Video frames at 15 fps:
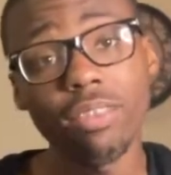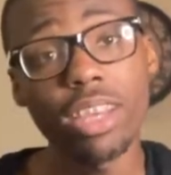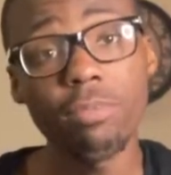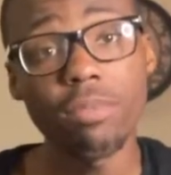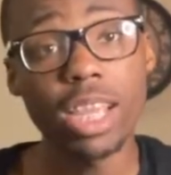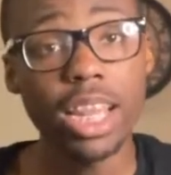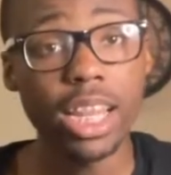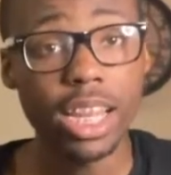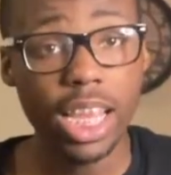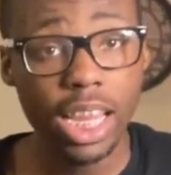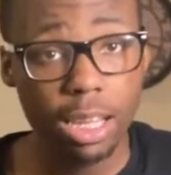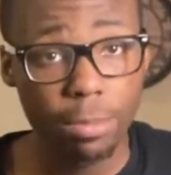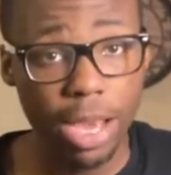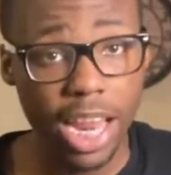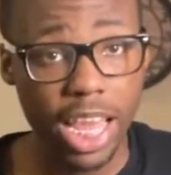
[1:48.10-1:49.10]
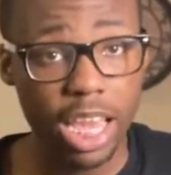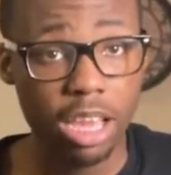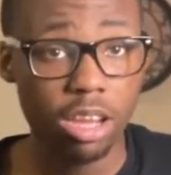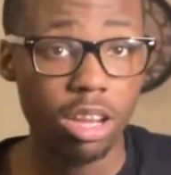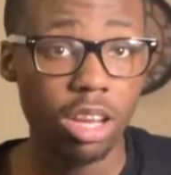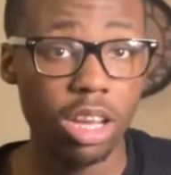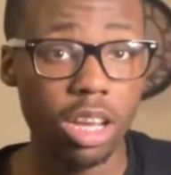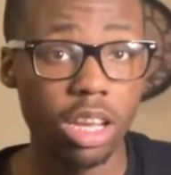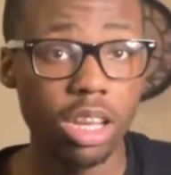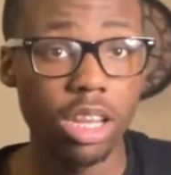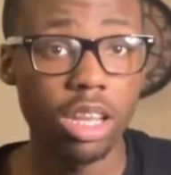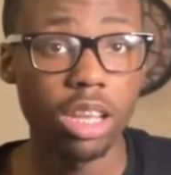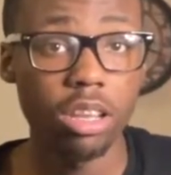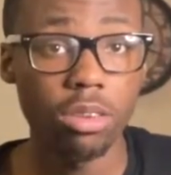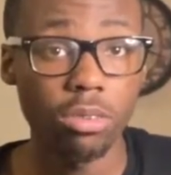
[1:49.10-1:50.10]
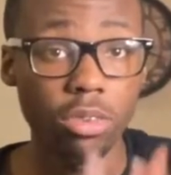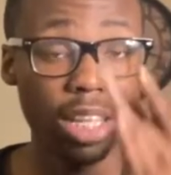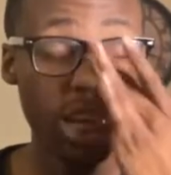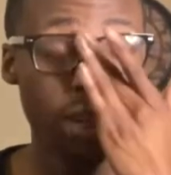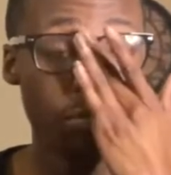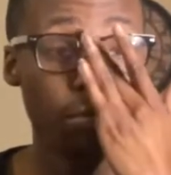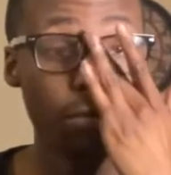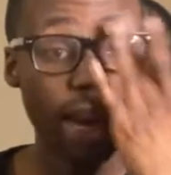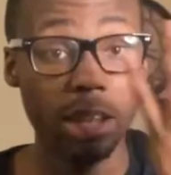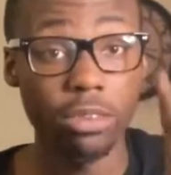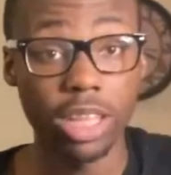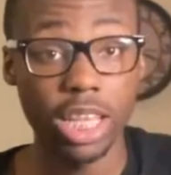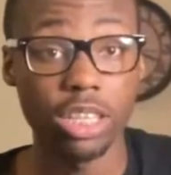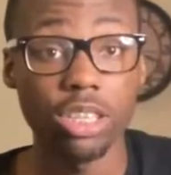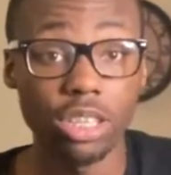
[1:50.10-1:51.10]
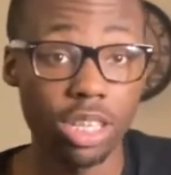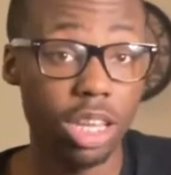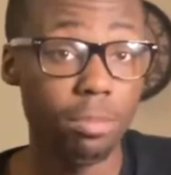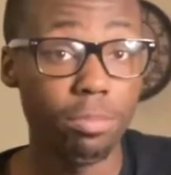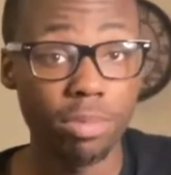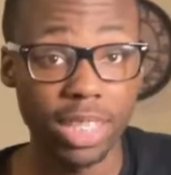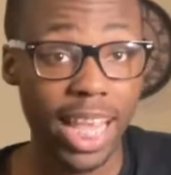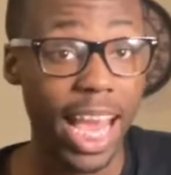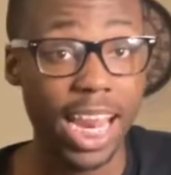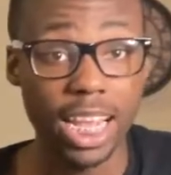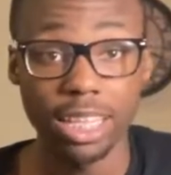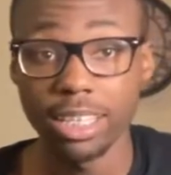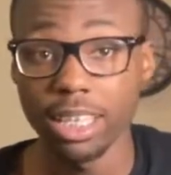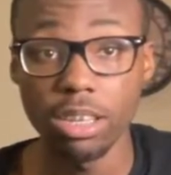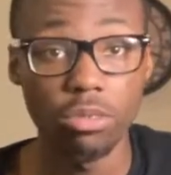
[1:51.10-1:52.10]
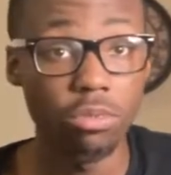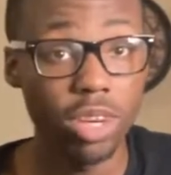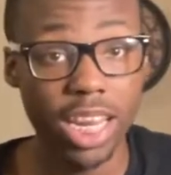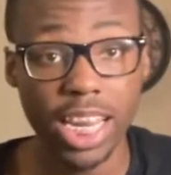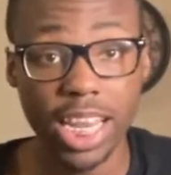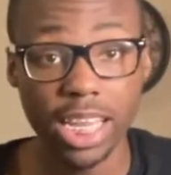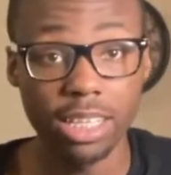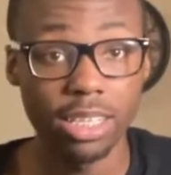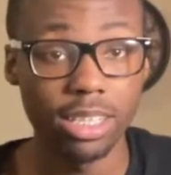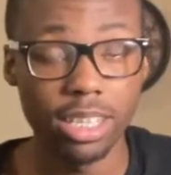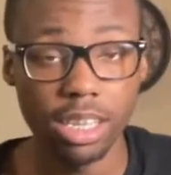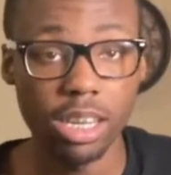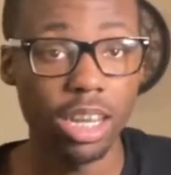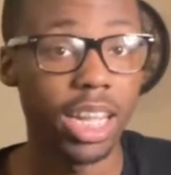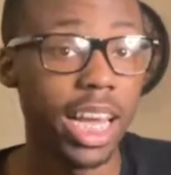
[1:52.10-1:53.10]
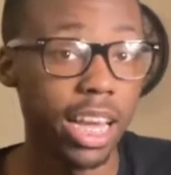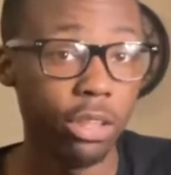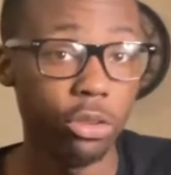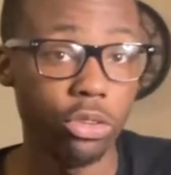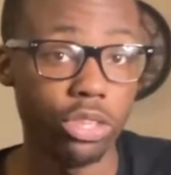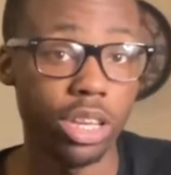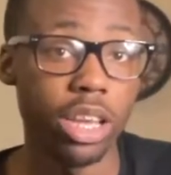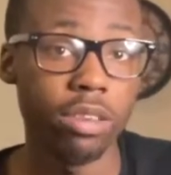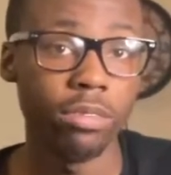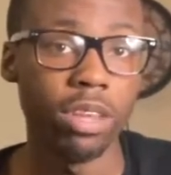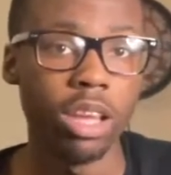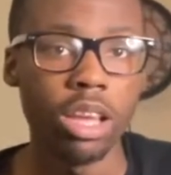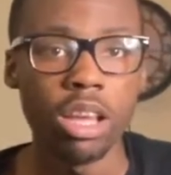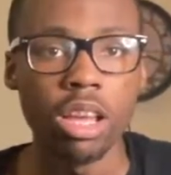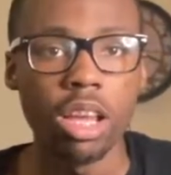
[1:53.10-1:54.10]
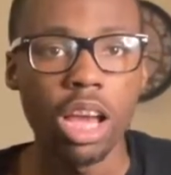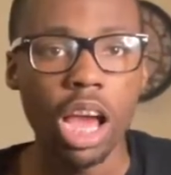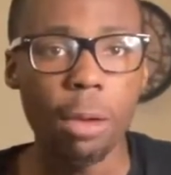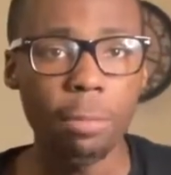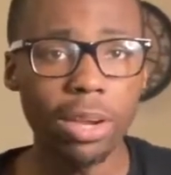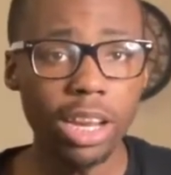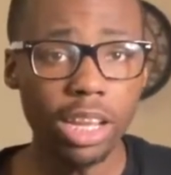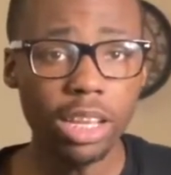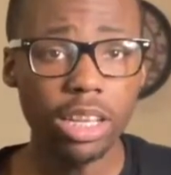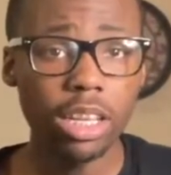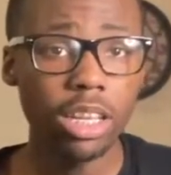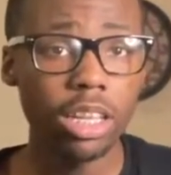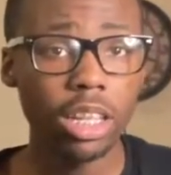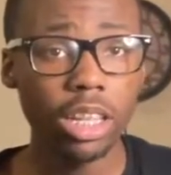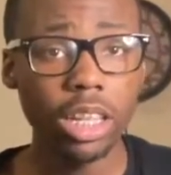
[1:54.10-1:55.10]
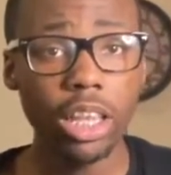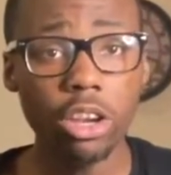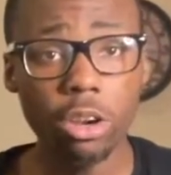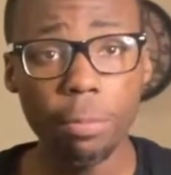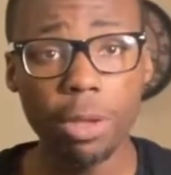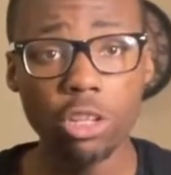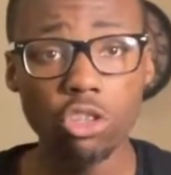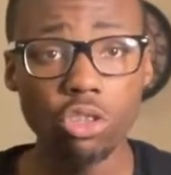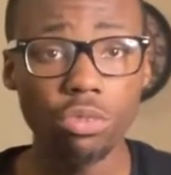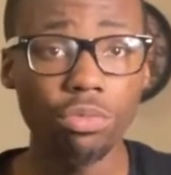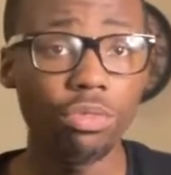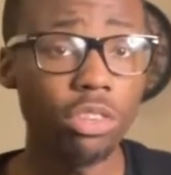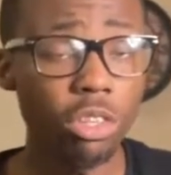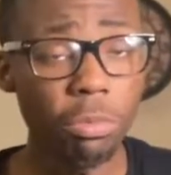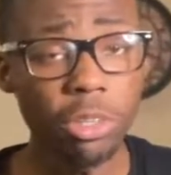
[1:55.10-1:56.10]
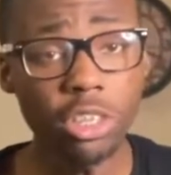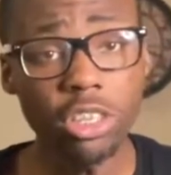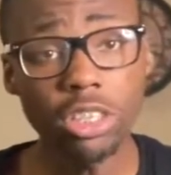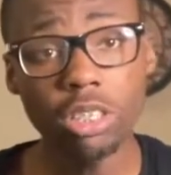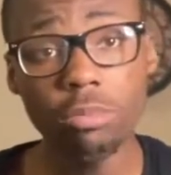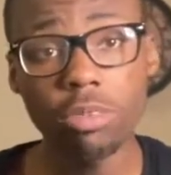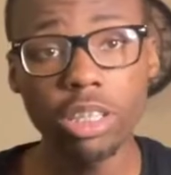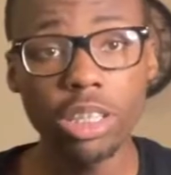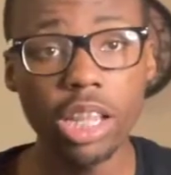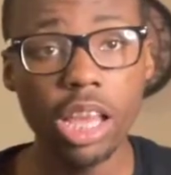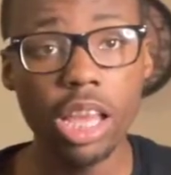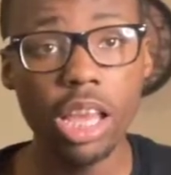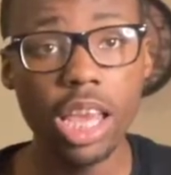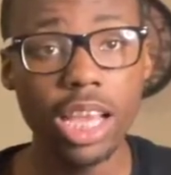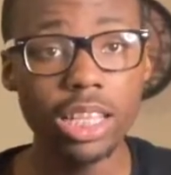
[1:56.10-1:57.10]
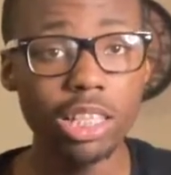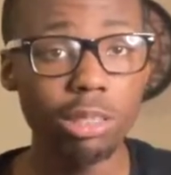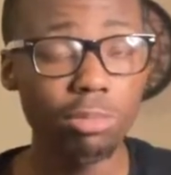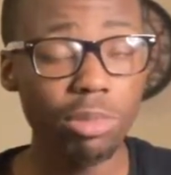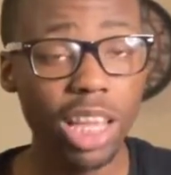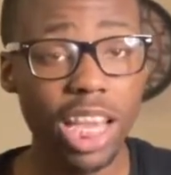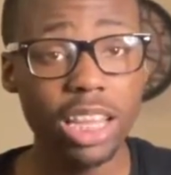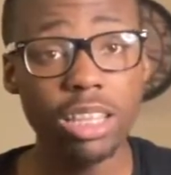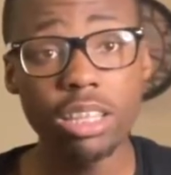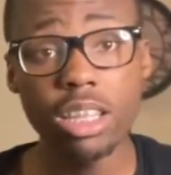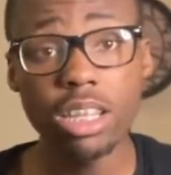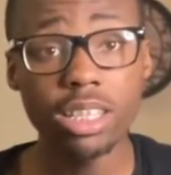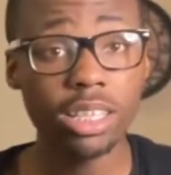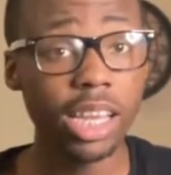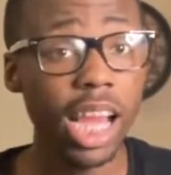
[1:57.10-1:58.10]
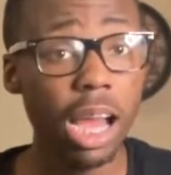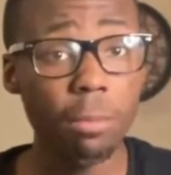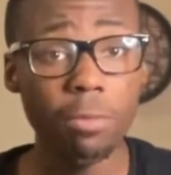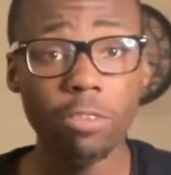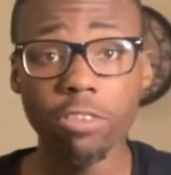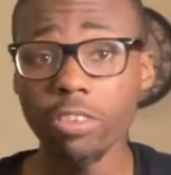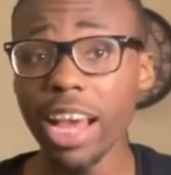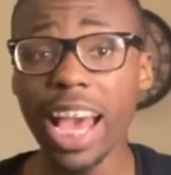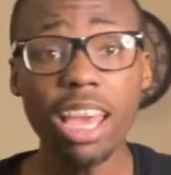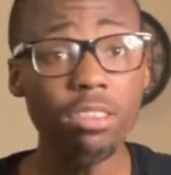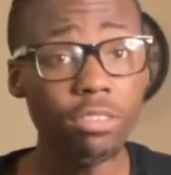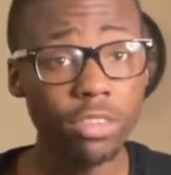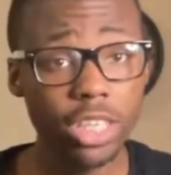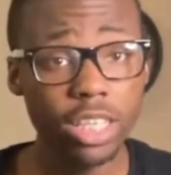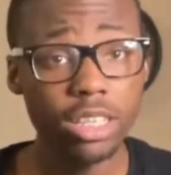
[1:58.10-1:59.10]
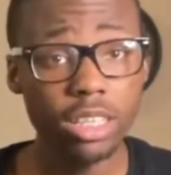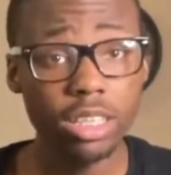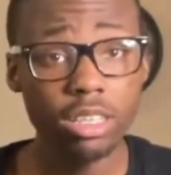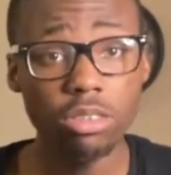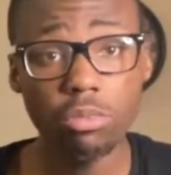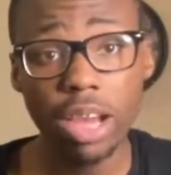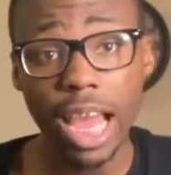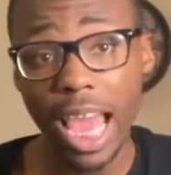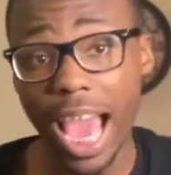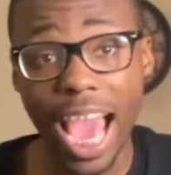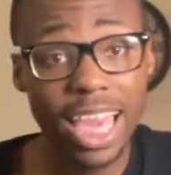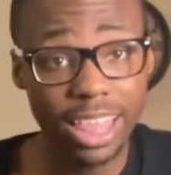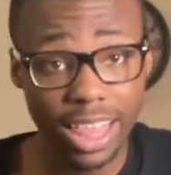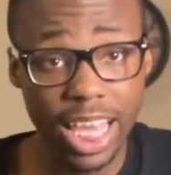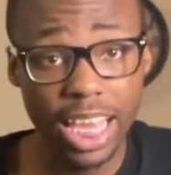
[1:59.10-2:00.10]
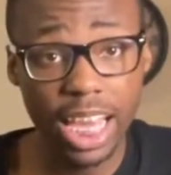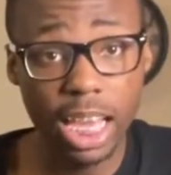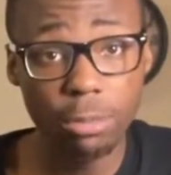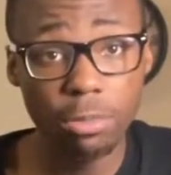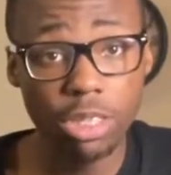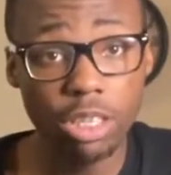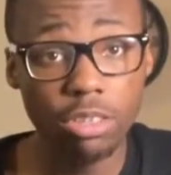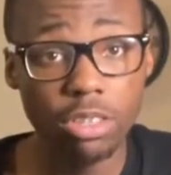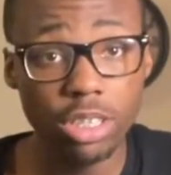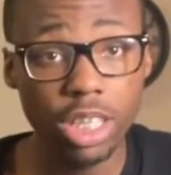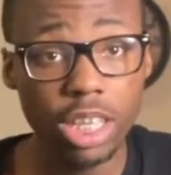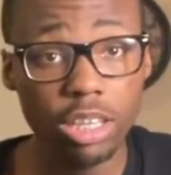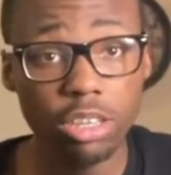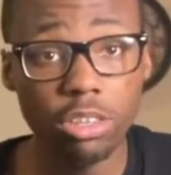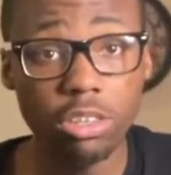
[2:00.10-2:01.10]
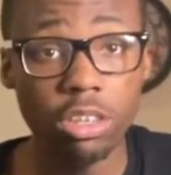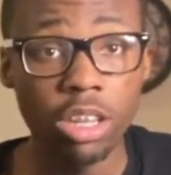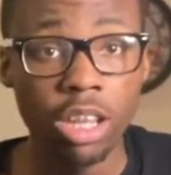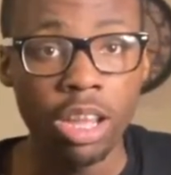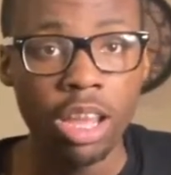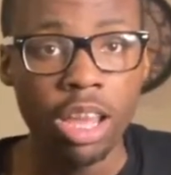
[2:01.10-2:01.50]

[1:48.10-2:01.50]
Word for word: updated anybody on my relationship status and what it is and all that other stuff. I'm gonna clear a bunch of rumors. I'm gonna explain the top five reasons why I think I'm still single.